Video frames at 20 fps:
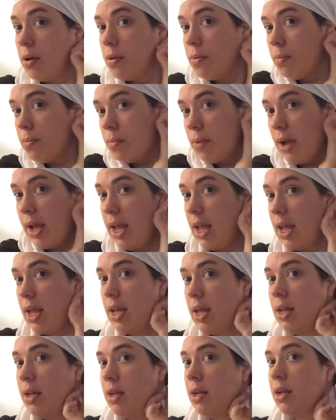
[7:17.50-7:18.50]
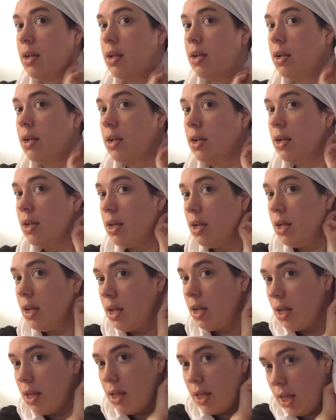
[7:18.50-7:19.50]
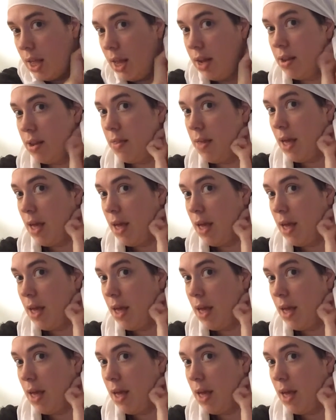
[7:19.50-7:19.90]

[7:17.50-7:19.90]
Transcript: right into